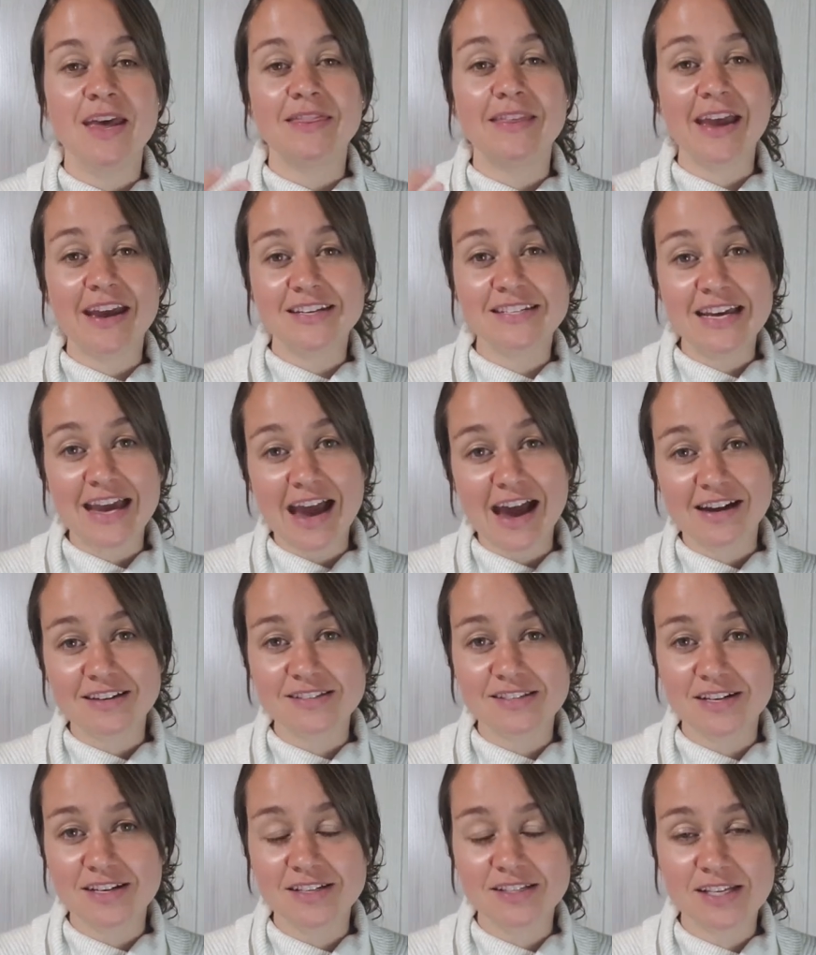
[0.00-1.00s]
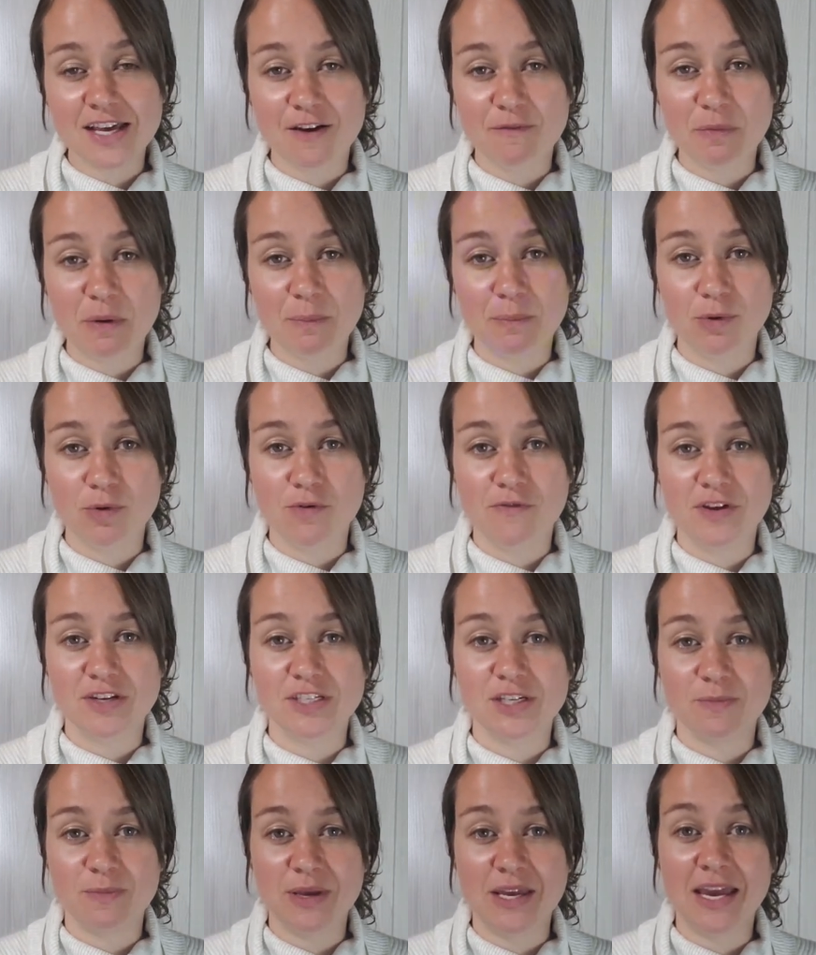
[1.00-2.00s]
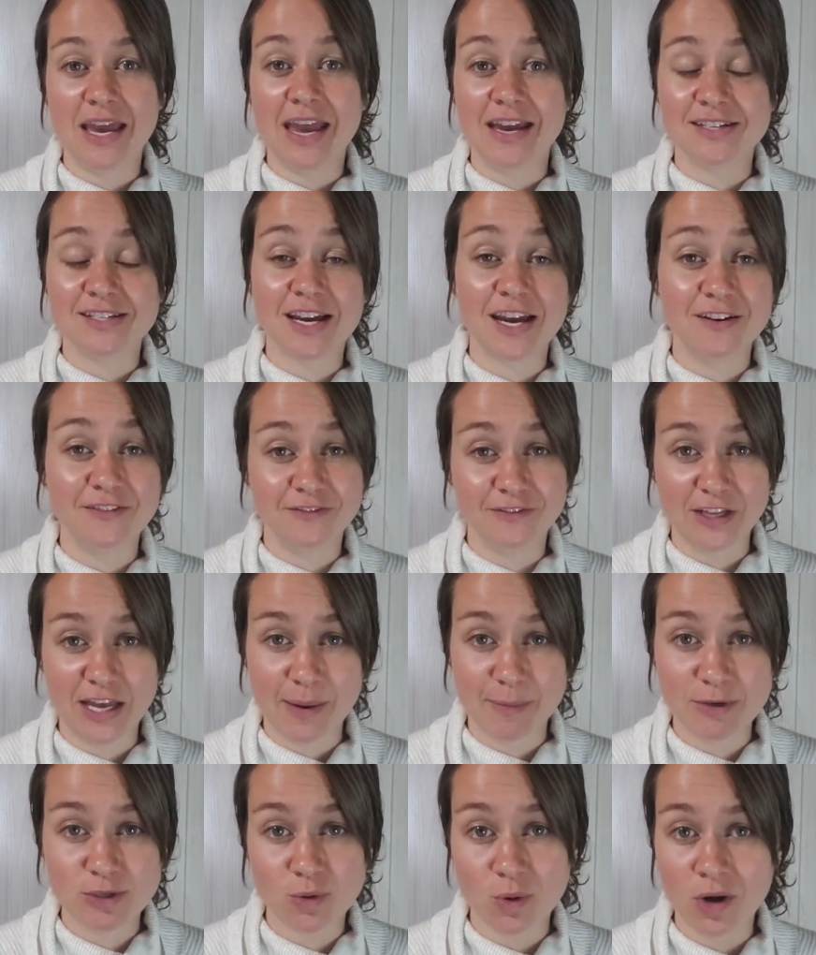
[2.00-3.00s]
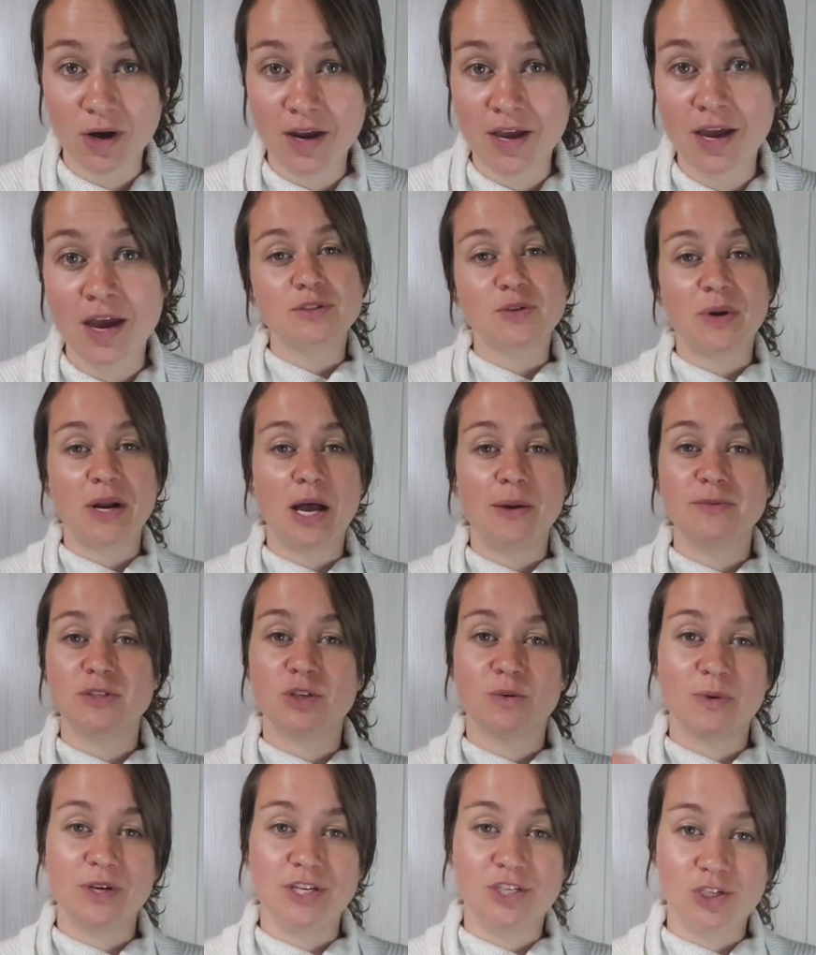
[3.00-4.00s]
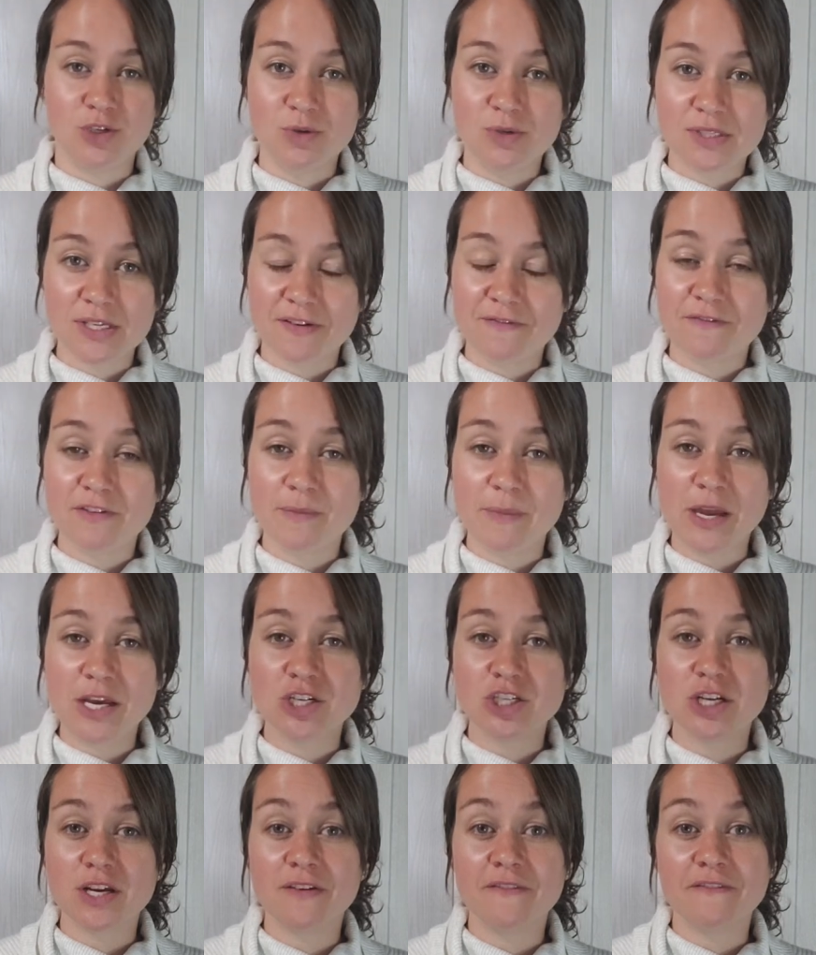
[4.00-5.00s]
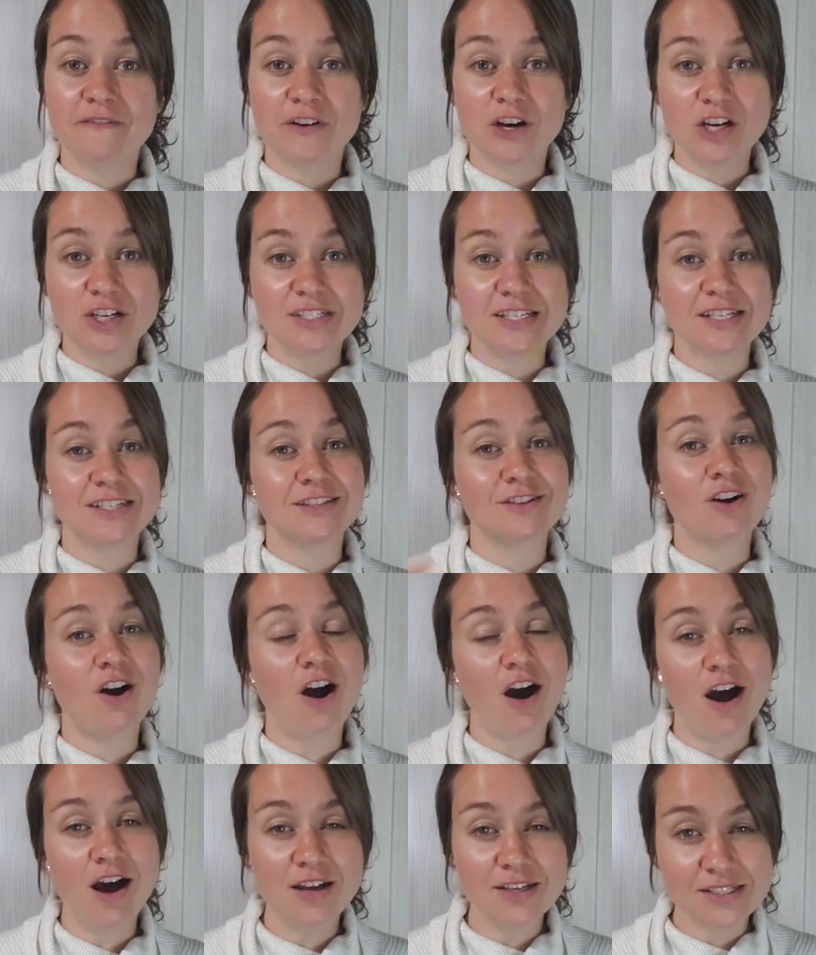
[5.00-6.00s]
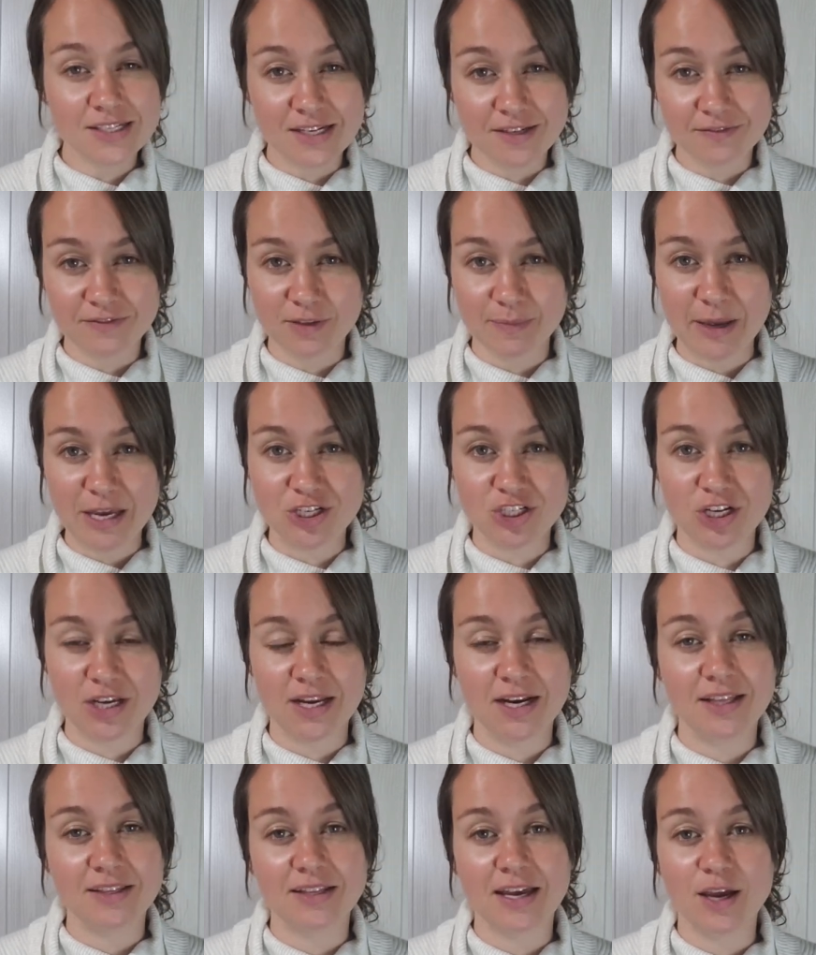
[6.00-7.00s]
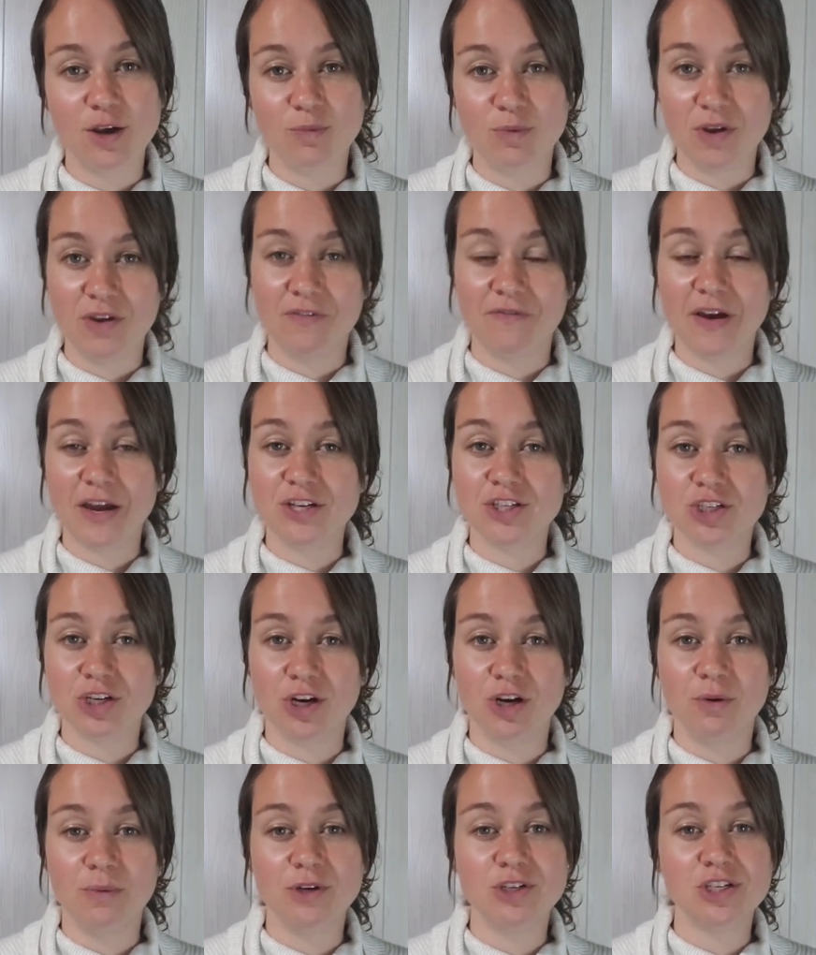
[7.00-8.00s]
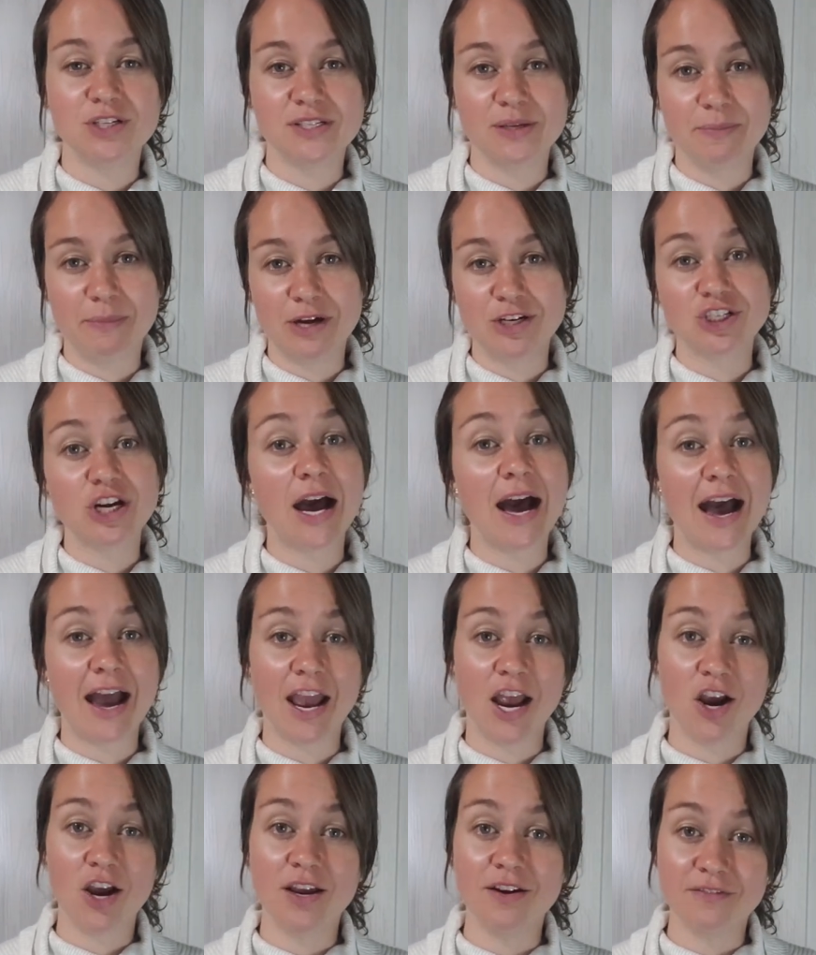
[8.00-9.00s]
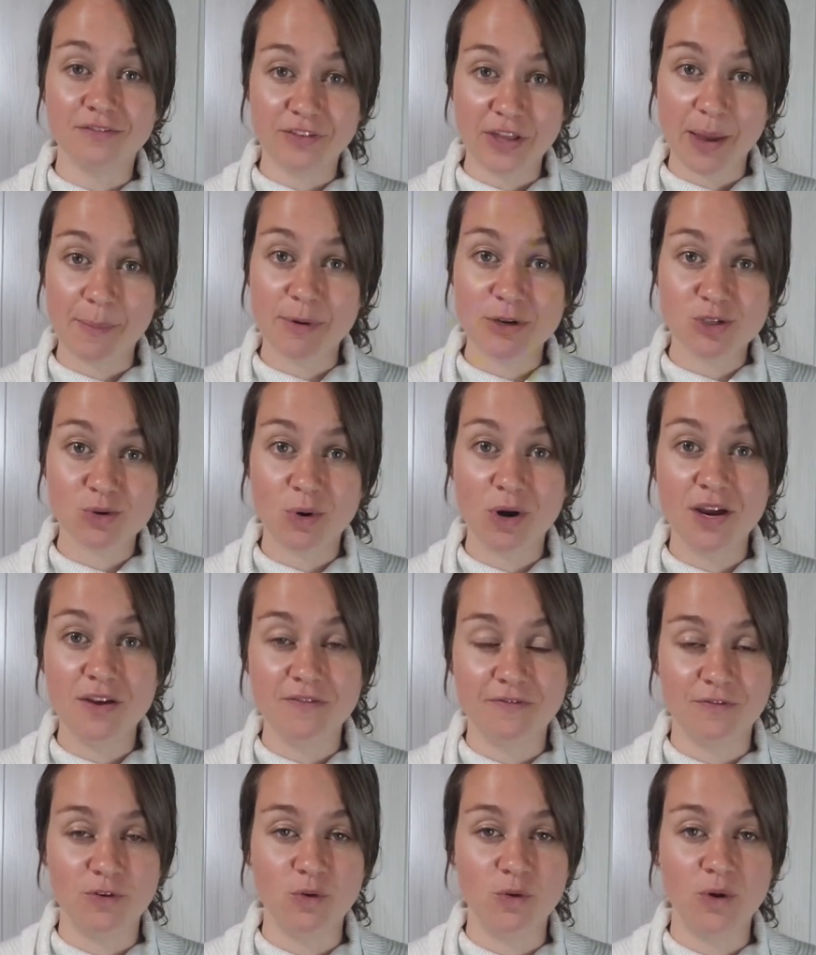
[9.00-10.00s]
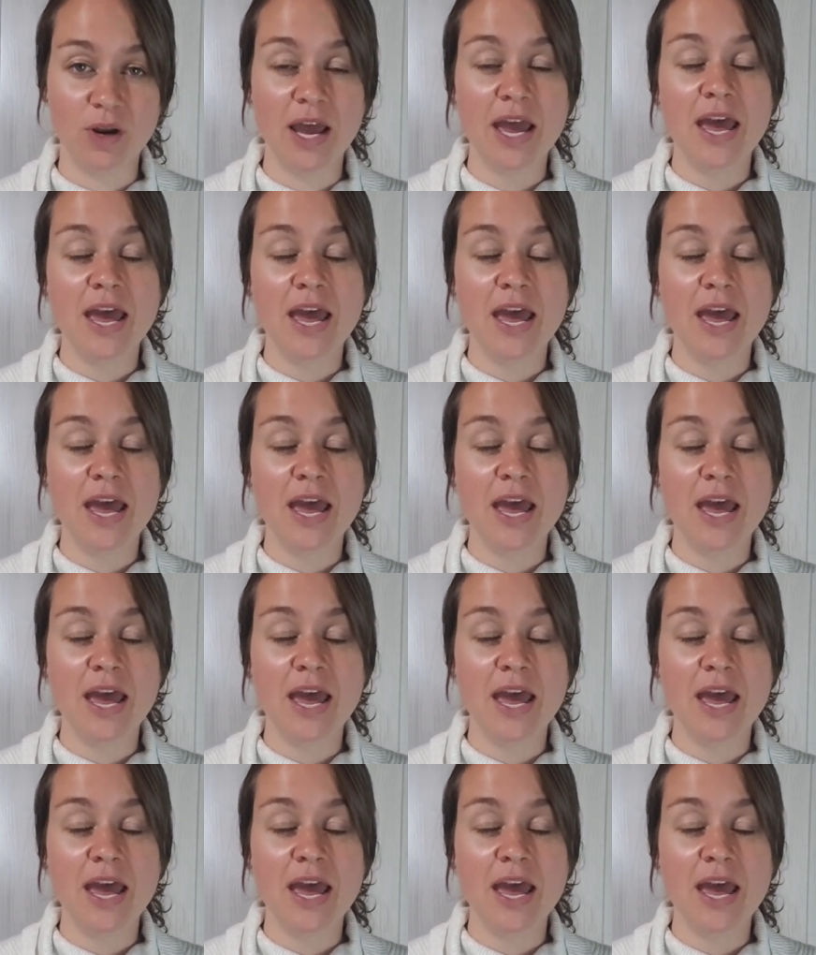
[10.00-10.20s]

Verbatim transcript: The antioxidants have been proven to be anti-inflammatory, so it helps to reduce inflammation versus cause inflammation like refined refined sugar, which is a much higher inflammatory food.